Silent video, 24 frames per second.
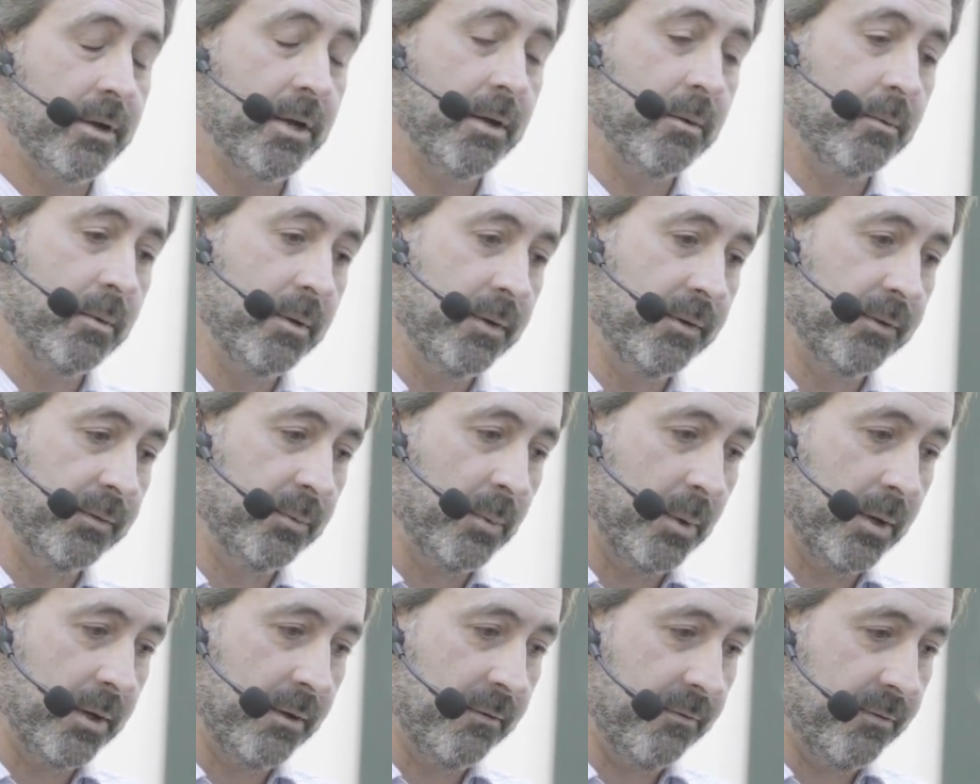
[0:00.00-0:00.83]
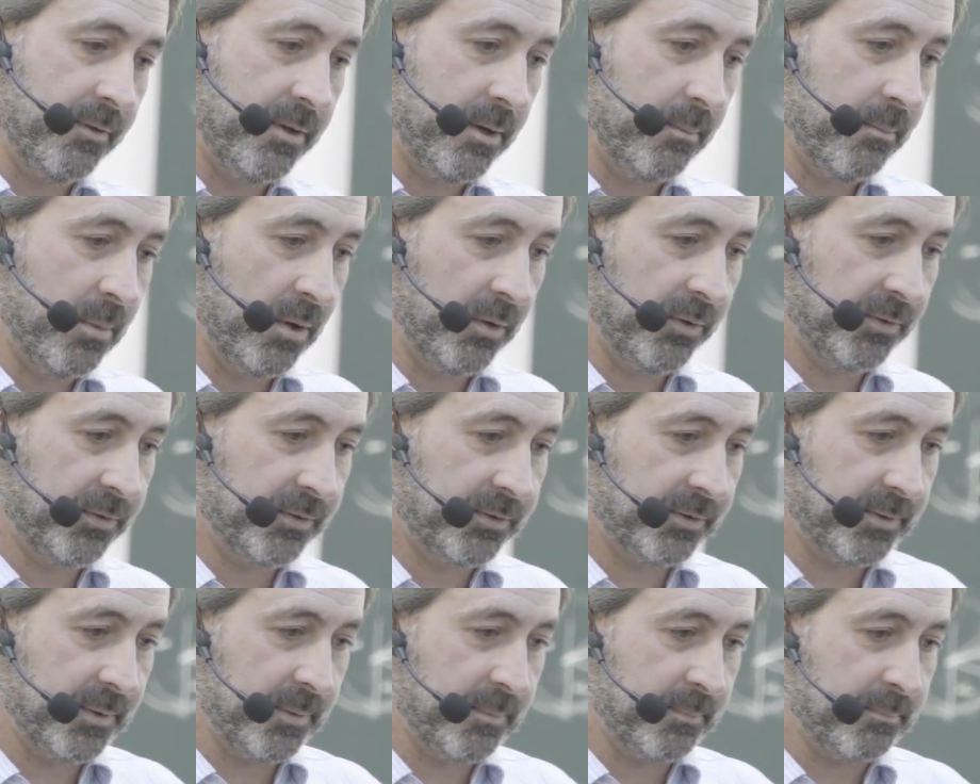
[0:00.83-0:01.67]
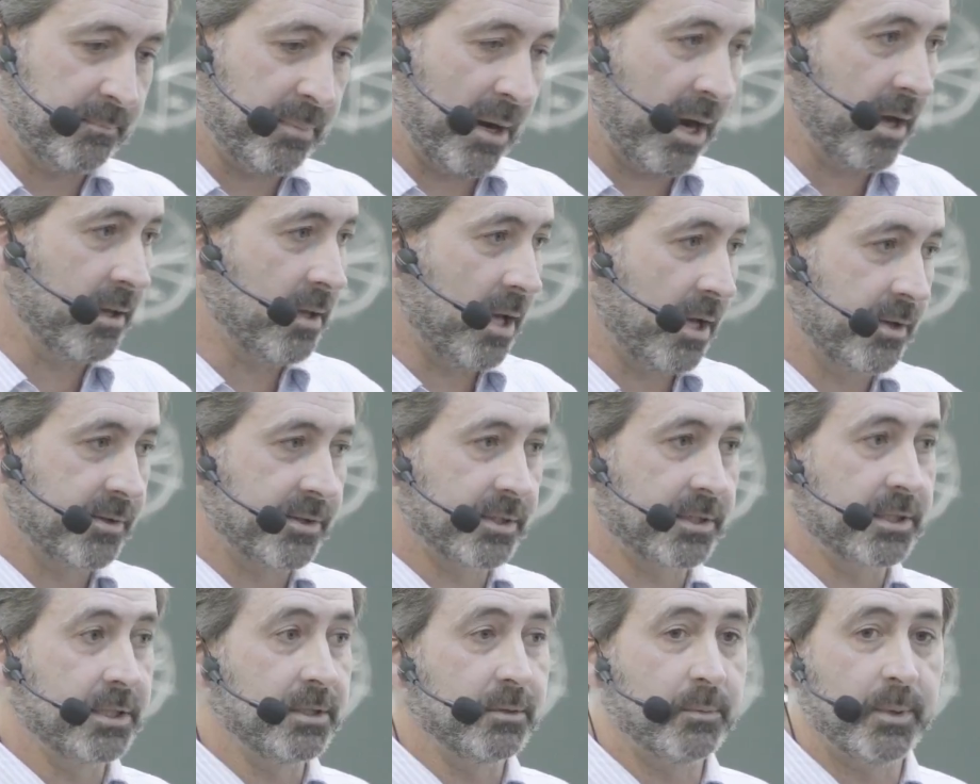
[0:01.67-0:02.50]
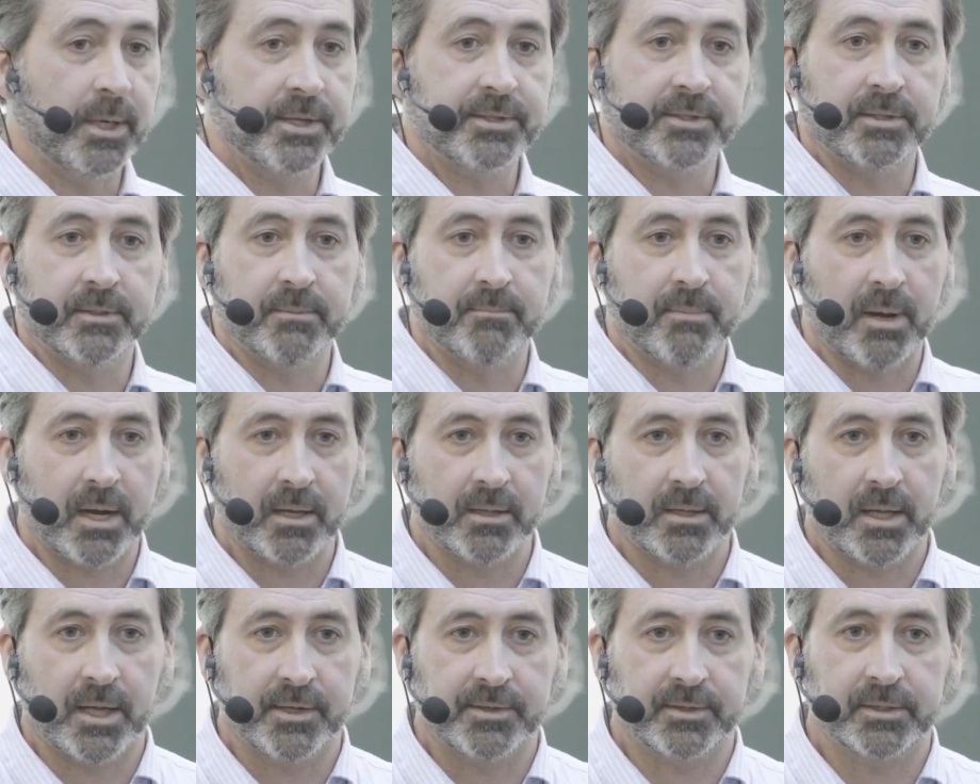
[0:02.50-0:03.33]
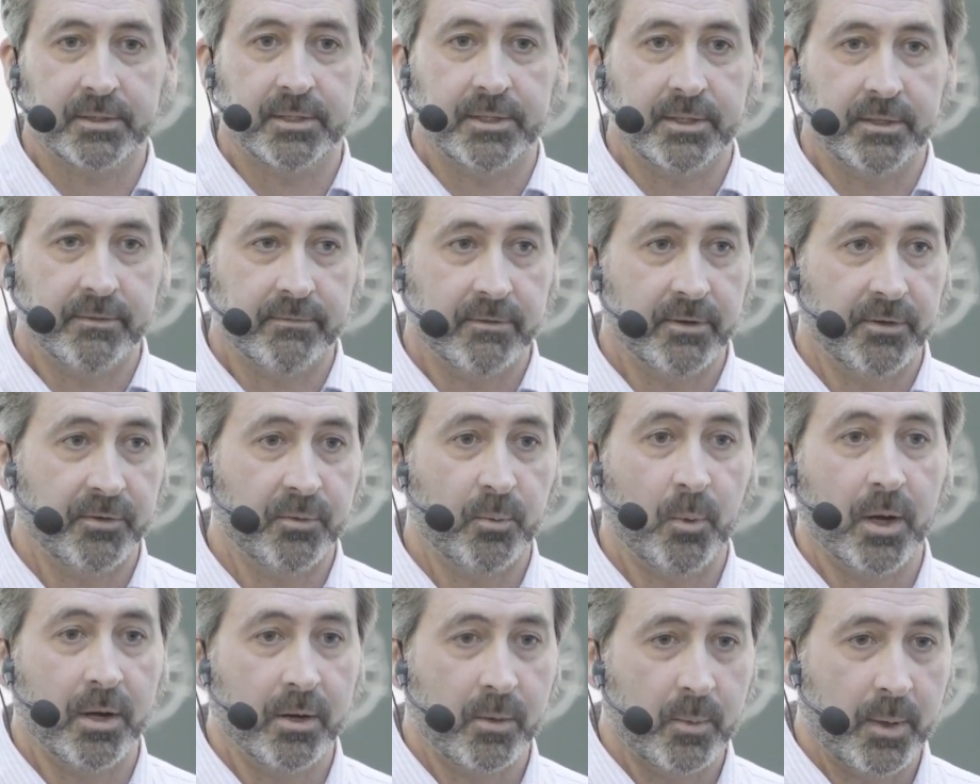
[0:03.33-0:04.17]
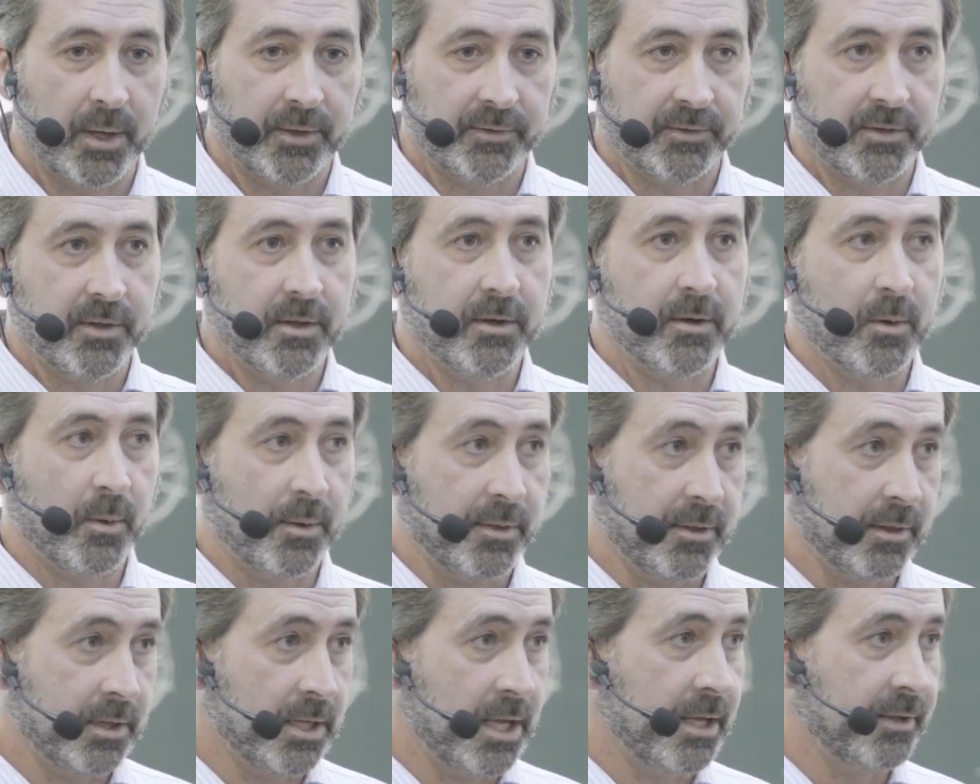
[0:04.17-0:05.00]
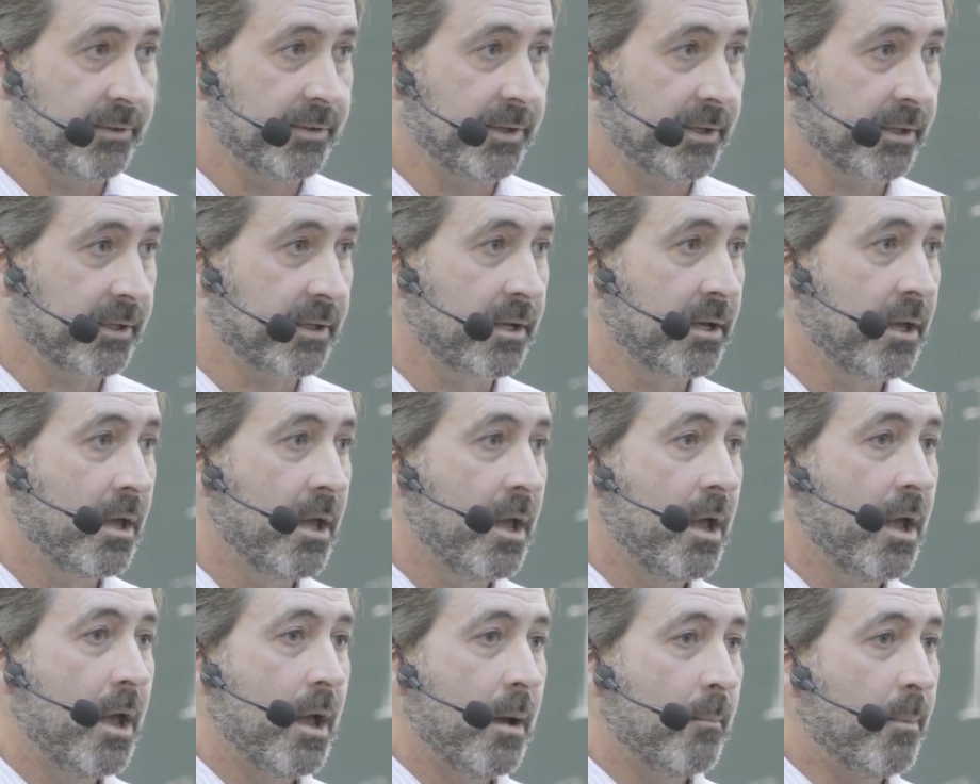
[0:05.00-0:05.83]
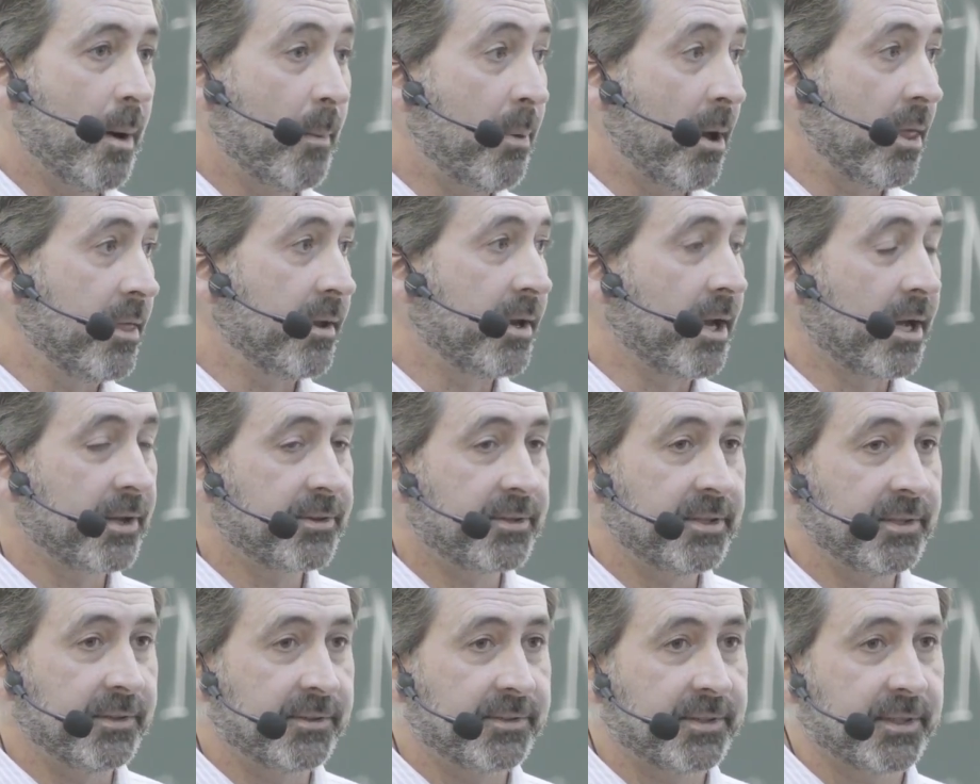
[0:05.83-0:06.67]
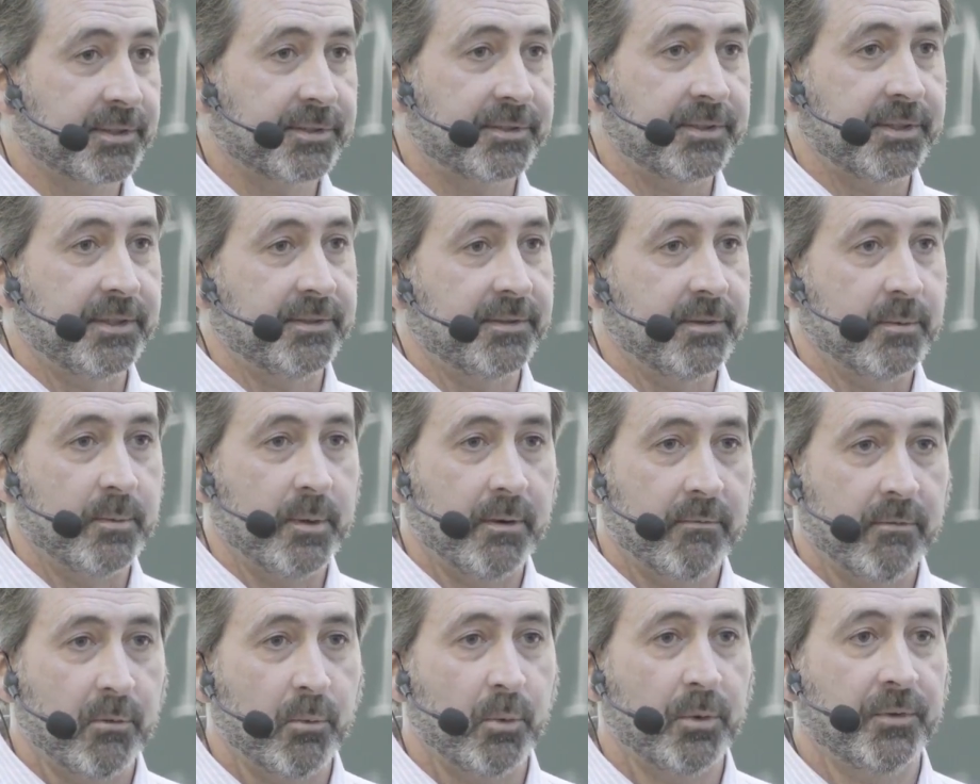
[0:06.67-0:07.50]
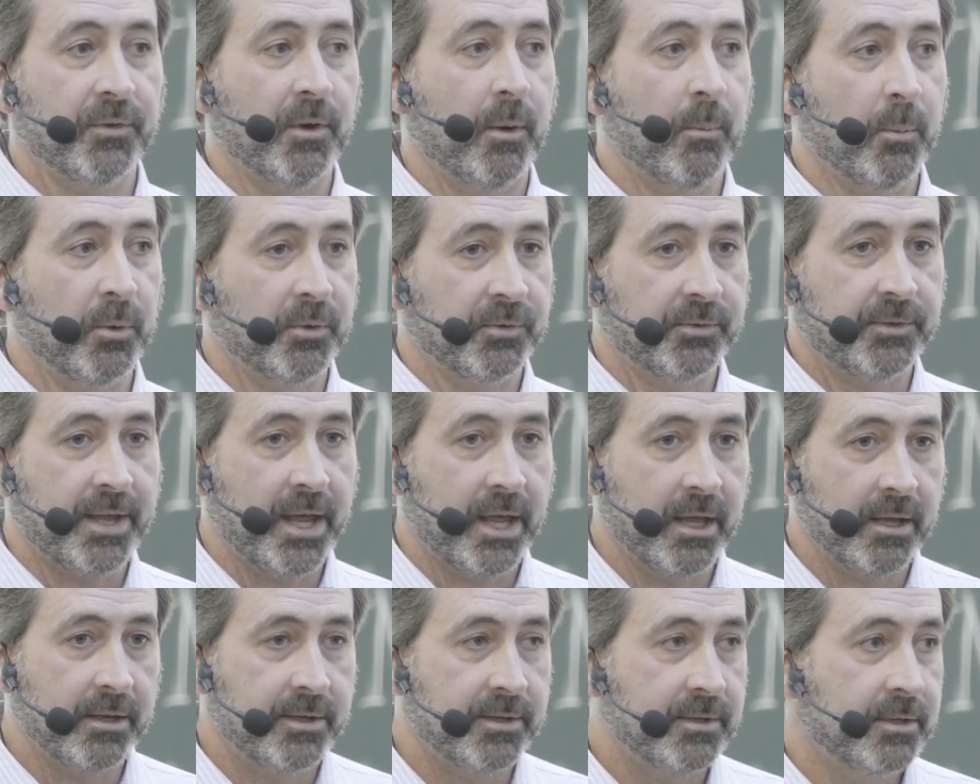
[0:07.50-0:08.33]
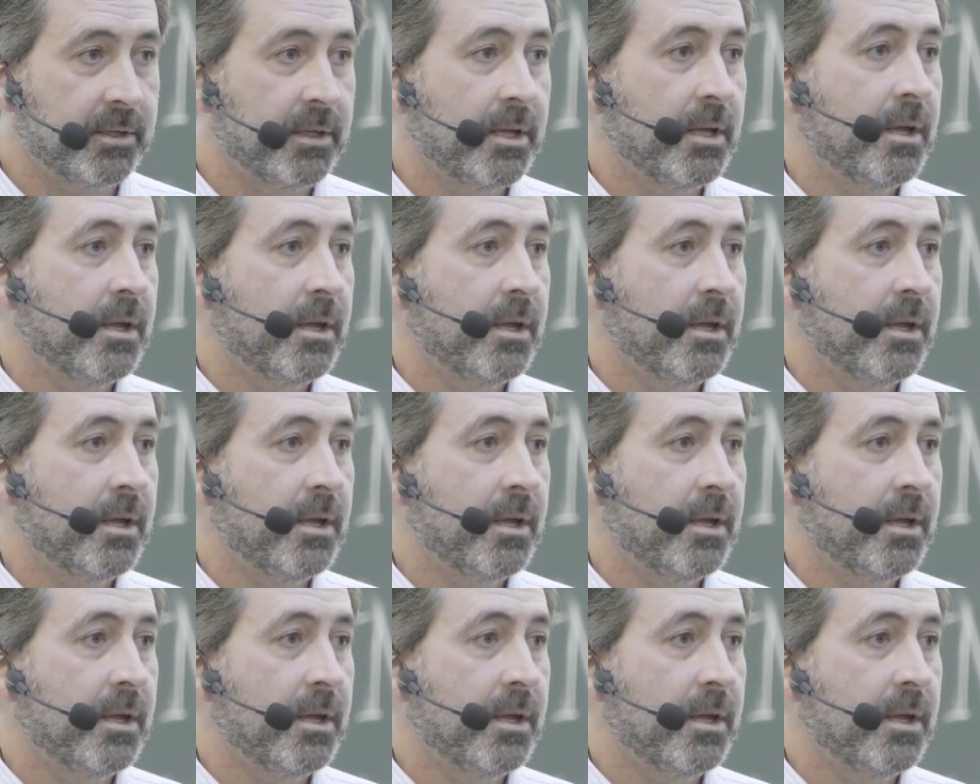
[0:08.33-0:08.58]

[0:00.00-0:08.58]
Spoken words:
It was one of the most biologically rich and biologically diverse waterways in the North Atlantic. But by the 1960s, the river was almost dead.